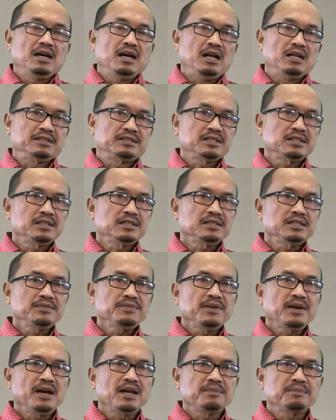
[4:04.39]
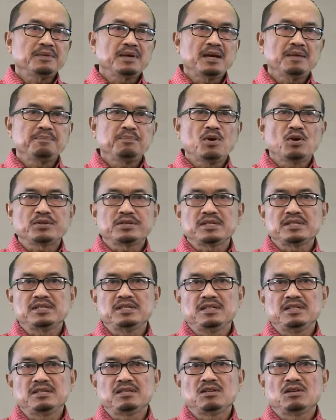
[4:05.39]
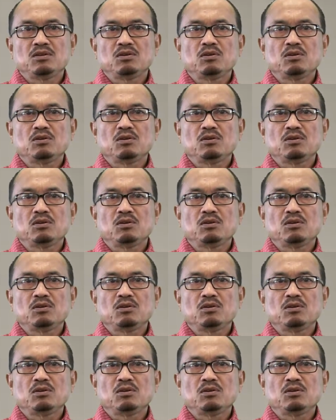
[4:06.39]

Alternative hypothesis,